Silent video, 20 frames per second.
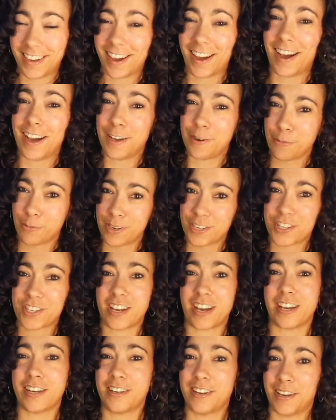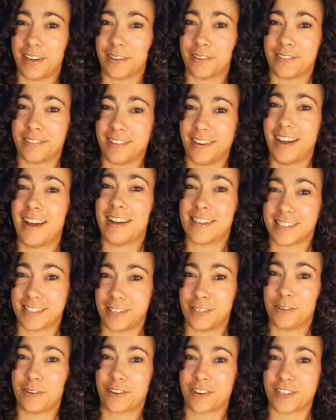I wish I'd known as
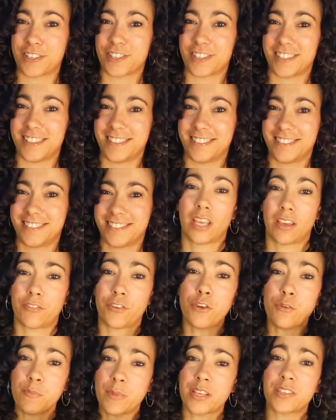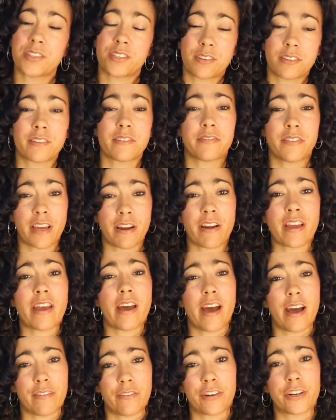a new Christian. If you missed the very
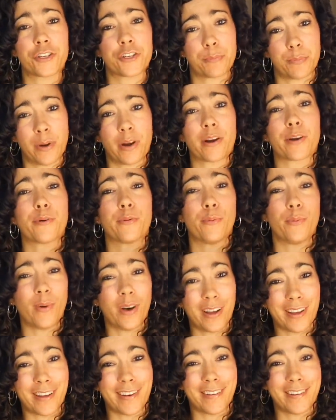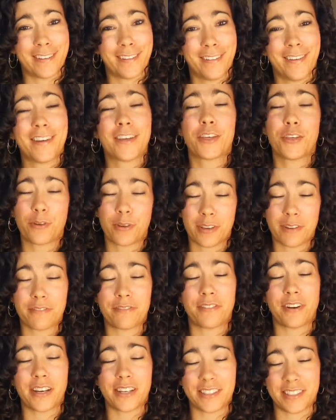average part 1, you can
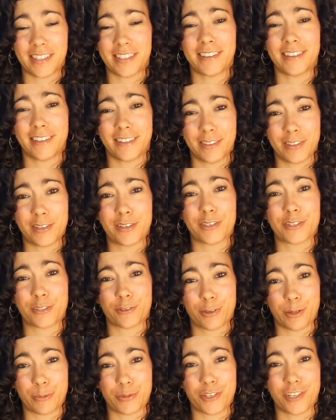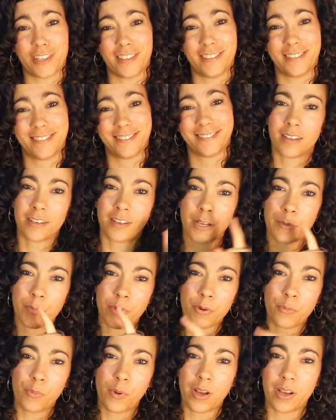find it in the description.
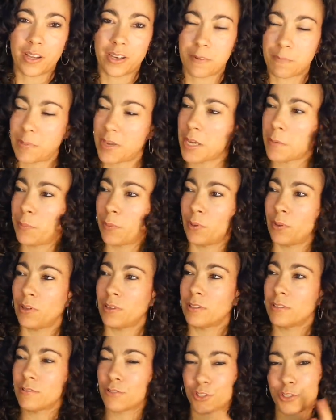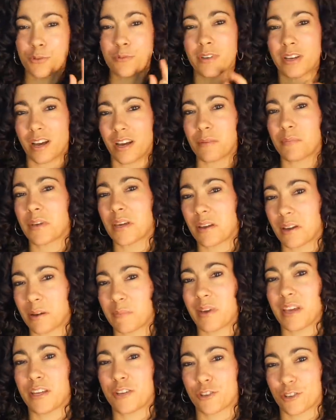Number 1, people do not
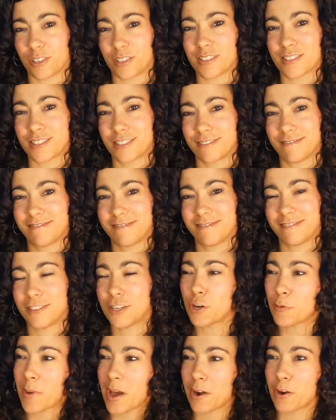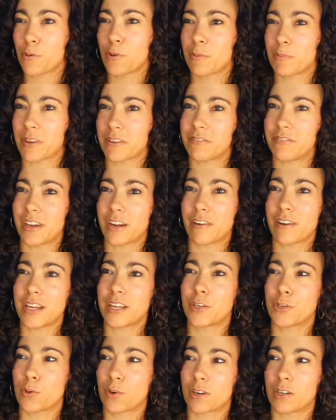become angels, no matter what my very
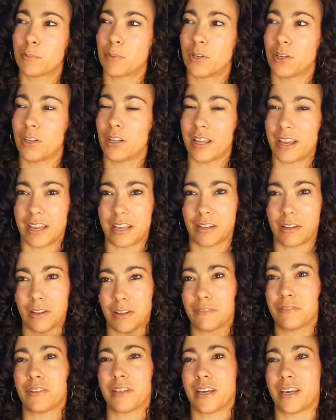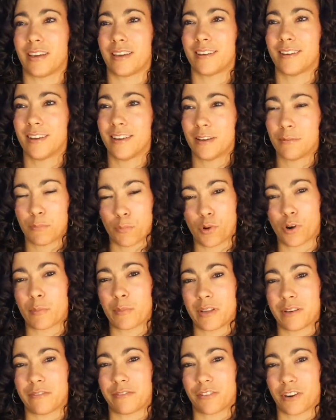adorable and lovely
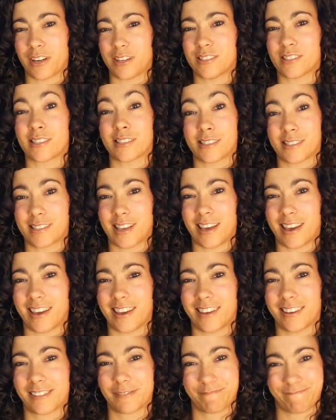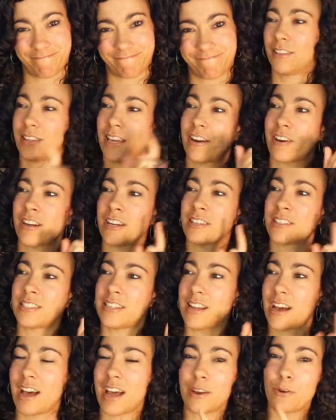Mormon friends say. There is
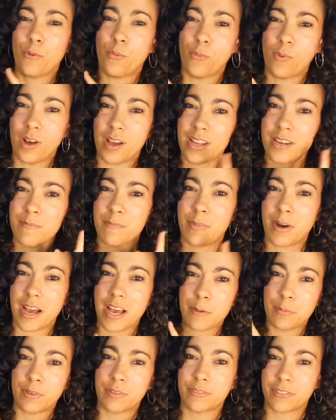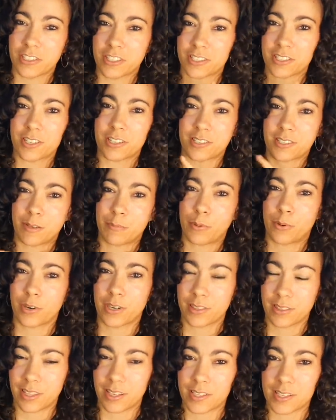not one Bible verse to
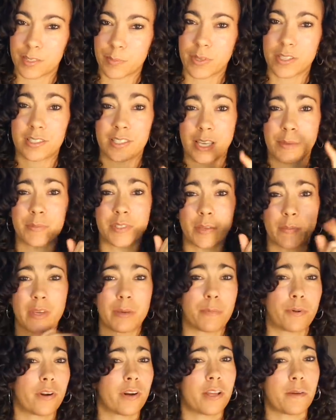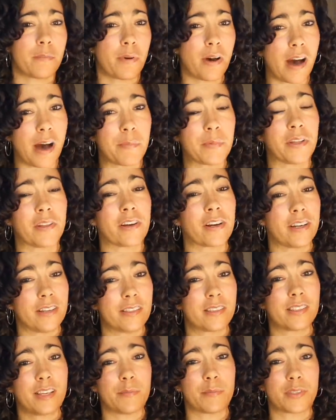support this, but seems to be pretty popular
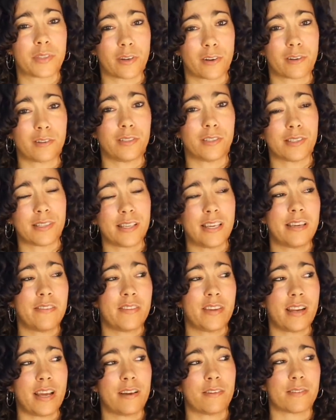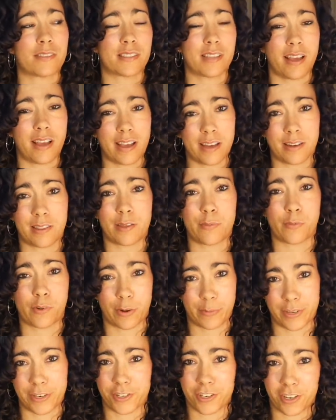in some circles, even outside the
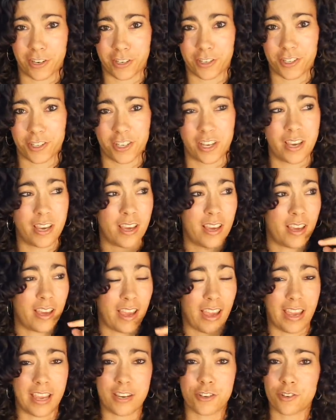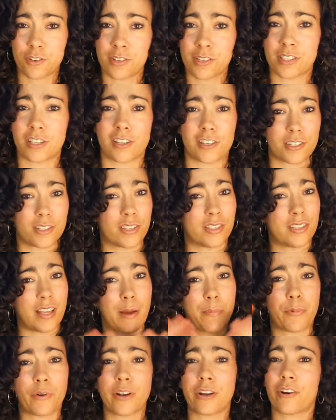Mormon church. Angels are
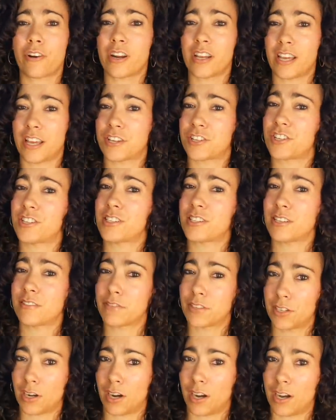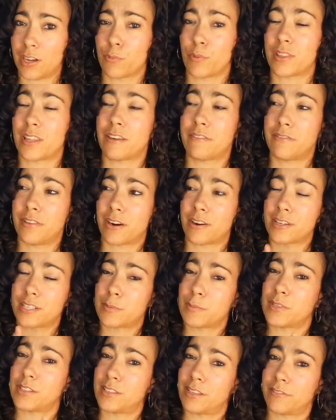separate creations of God with a very
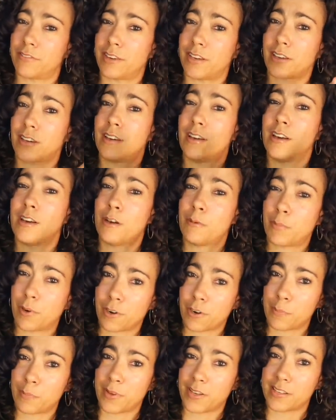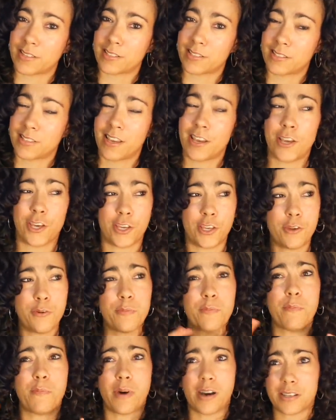specific purpose. You
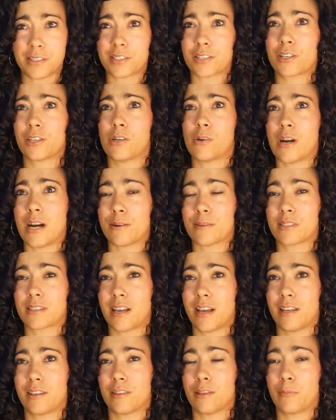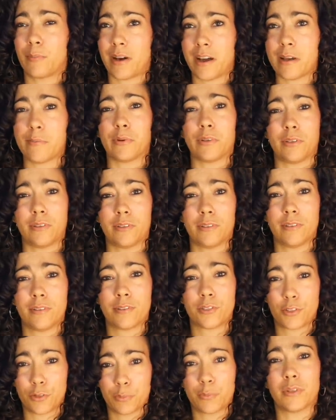must go outside the Bible
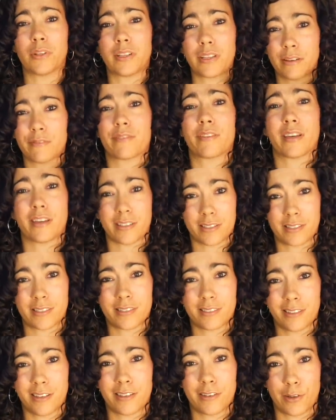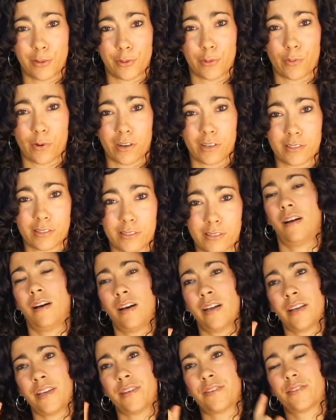to believe this, in other words.
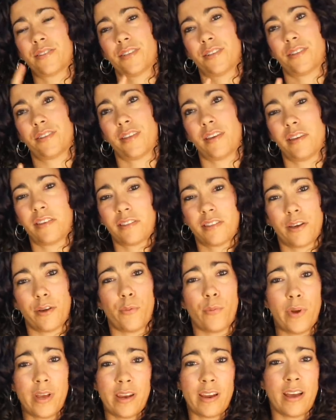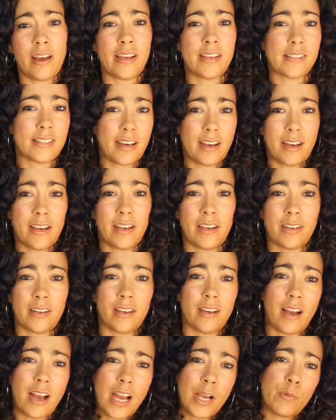I used to think that when I
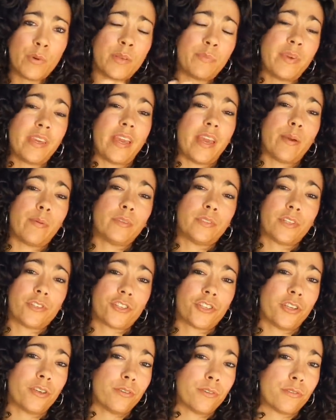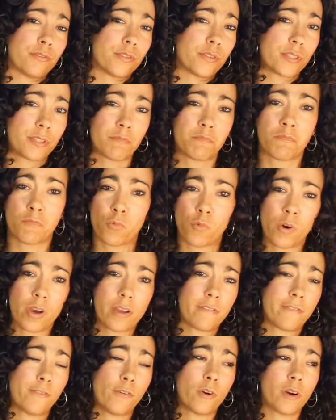died, I would be able to choose
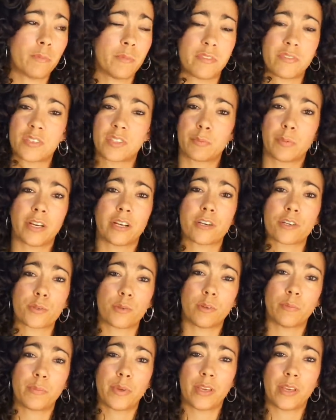what form of spiritual